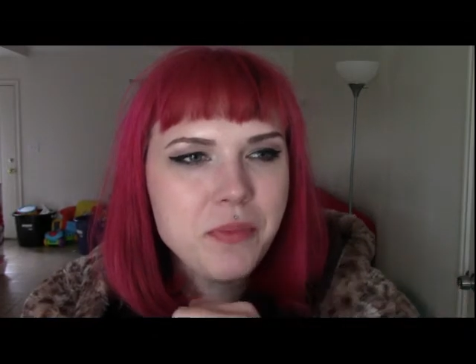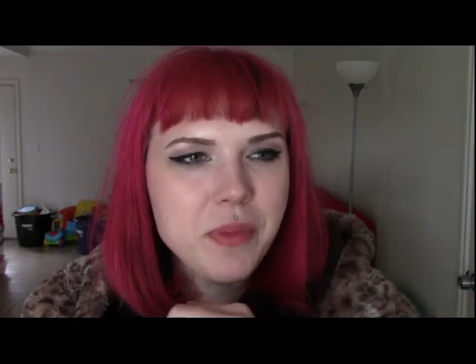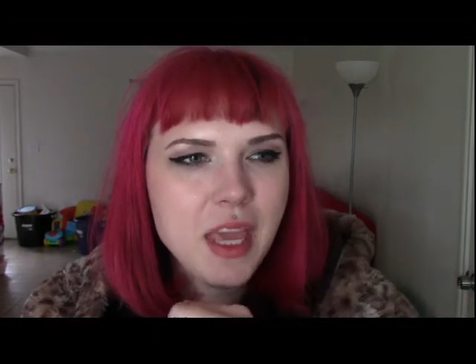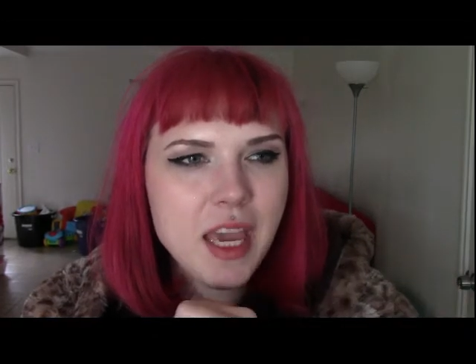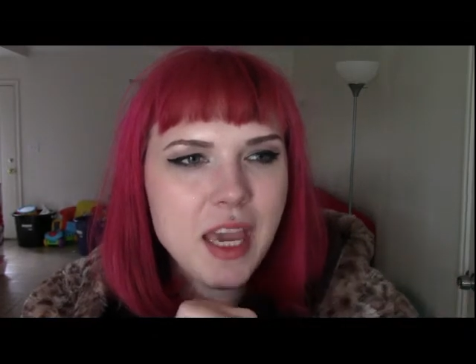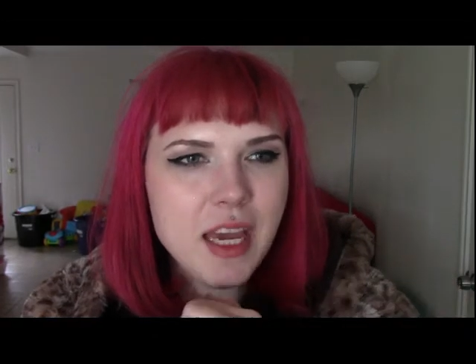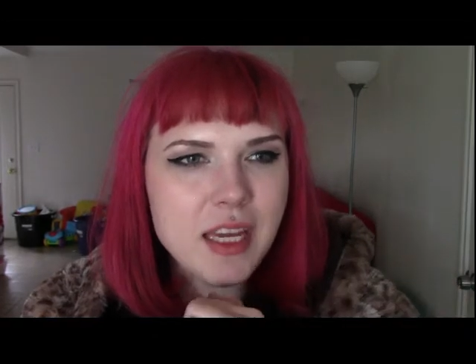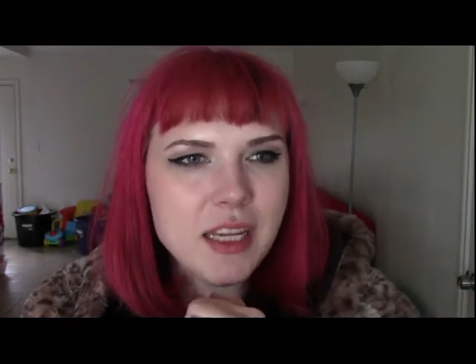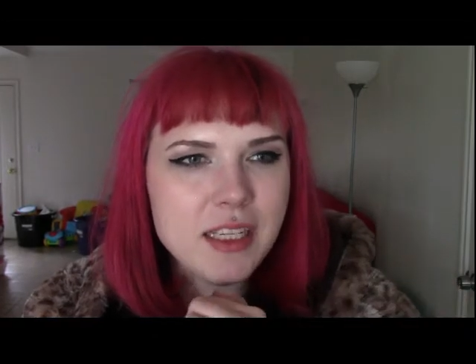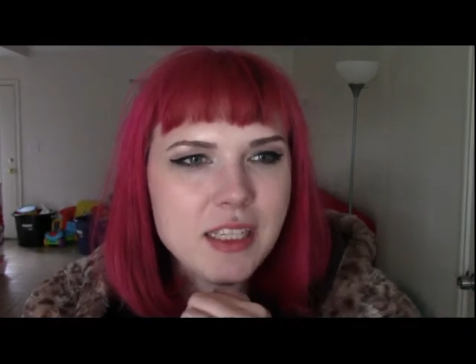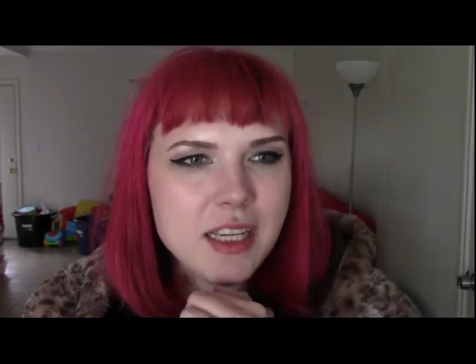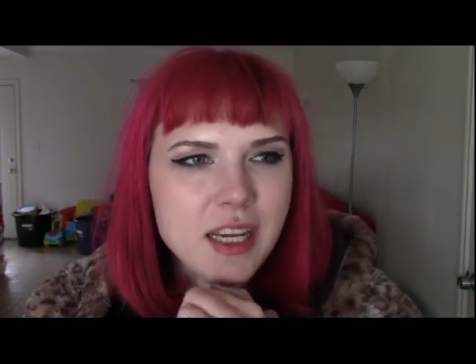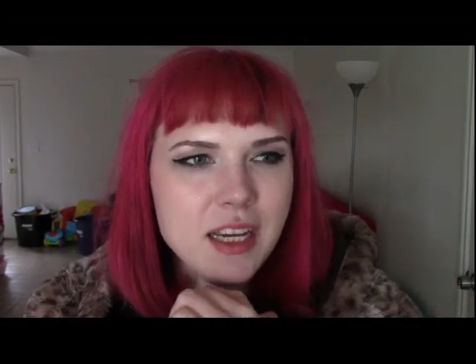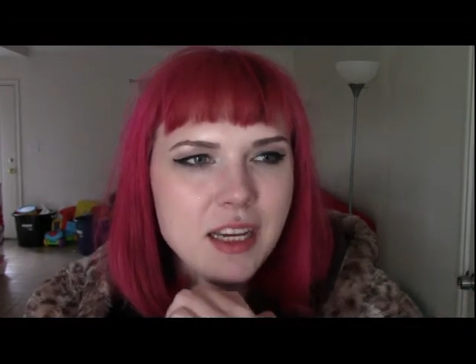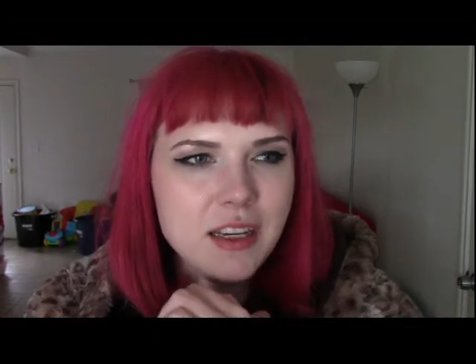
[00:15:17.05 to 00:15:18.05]
and
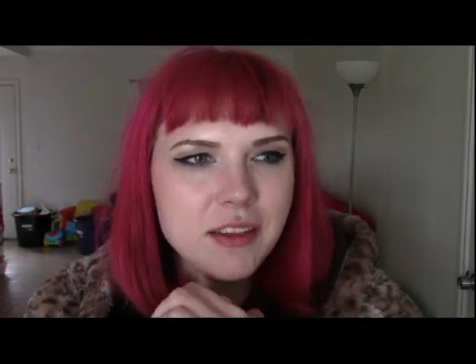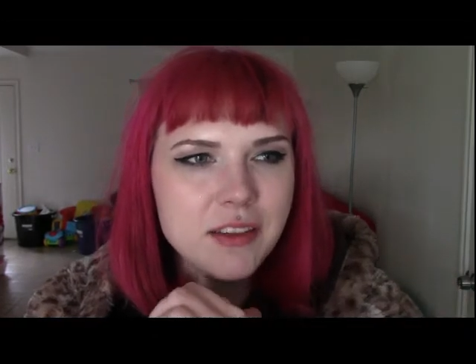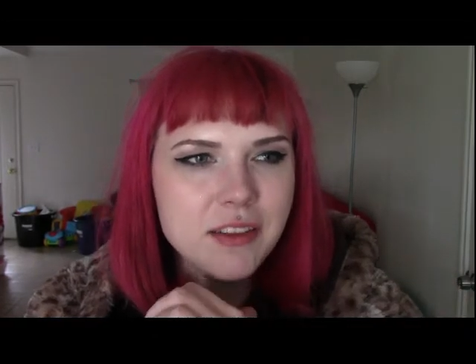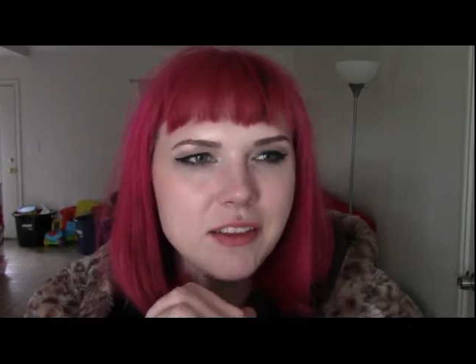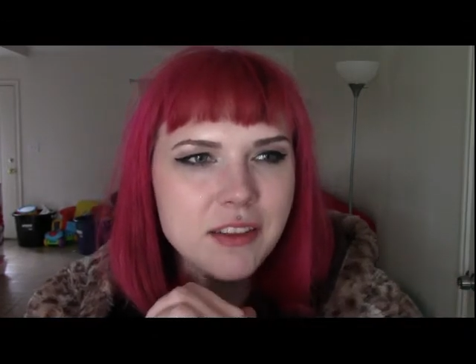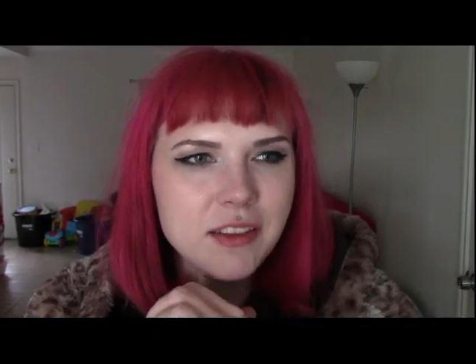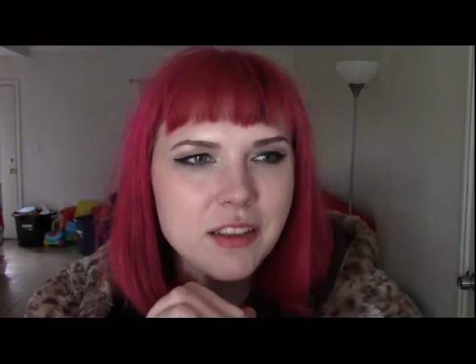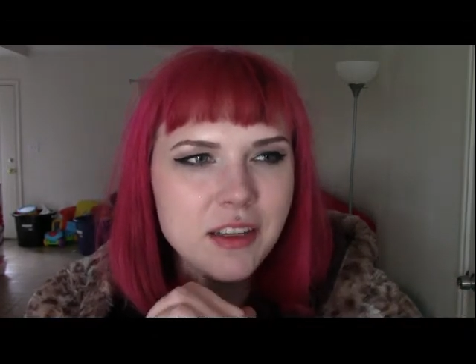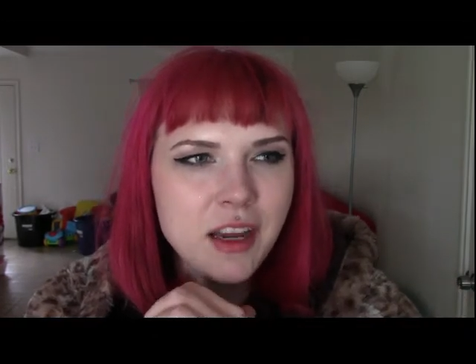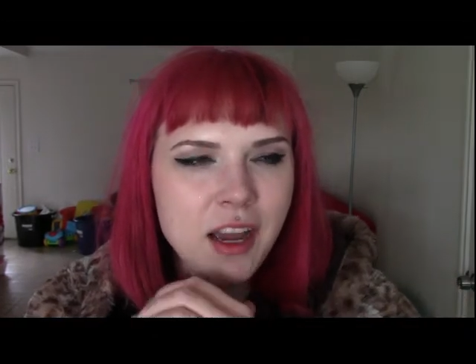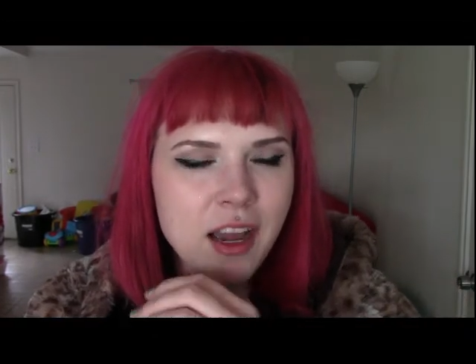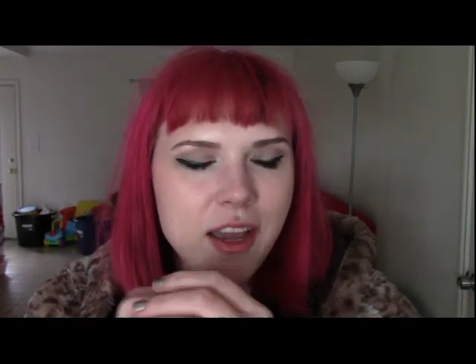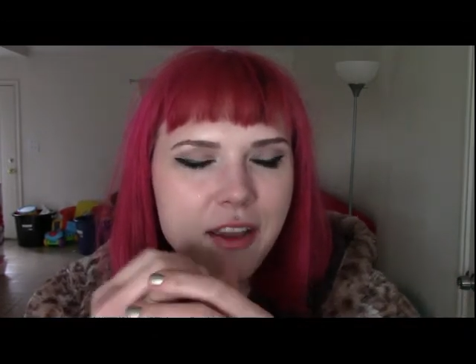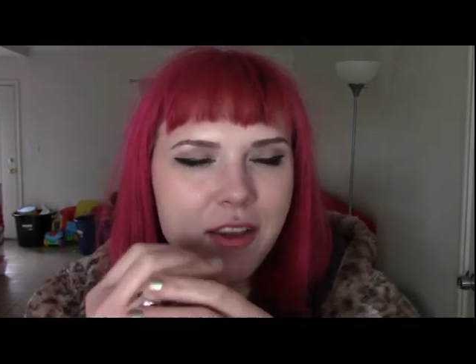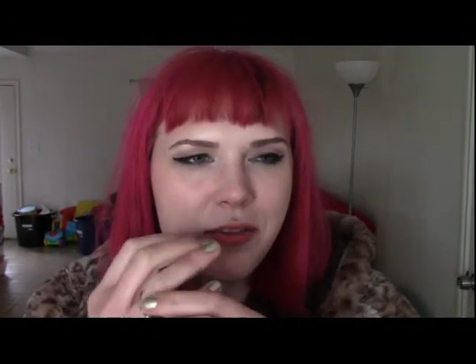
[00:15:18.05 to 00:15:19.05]

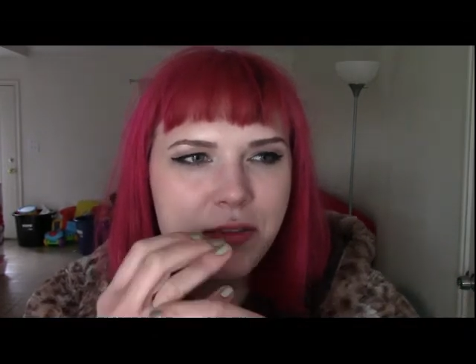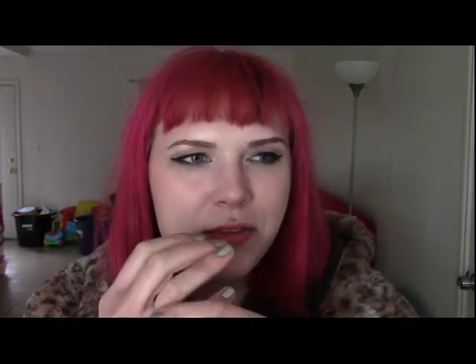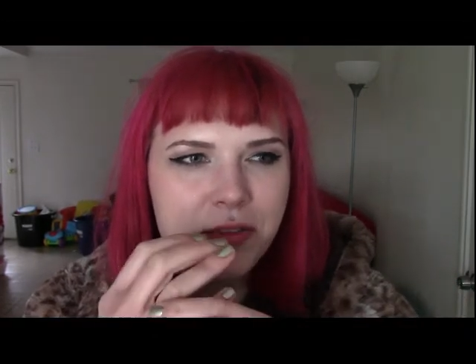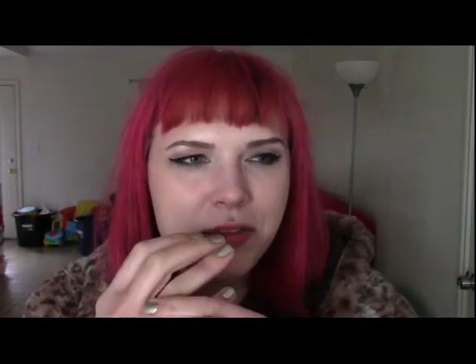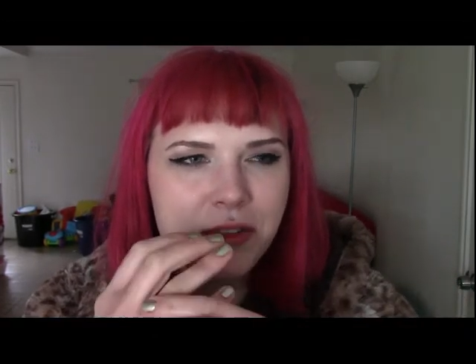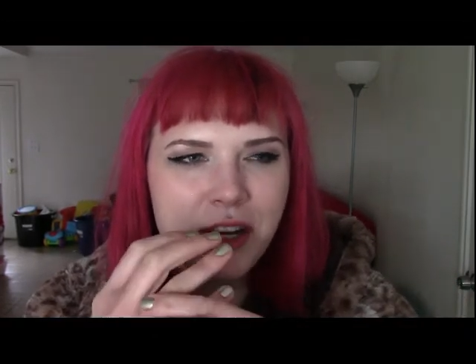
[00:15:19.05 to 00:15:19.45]
I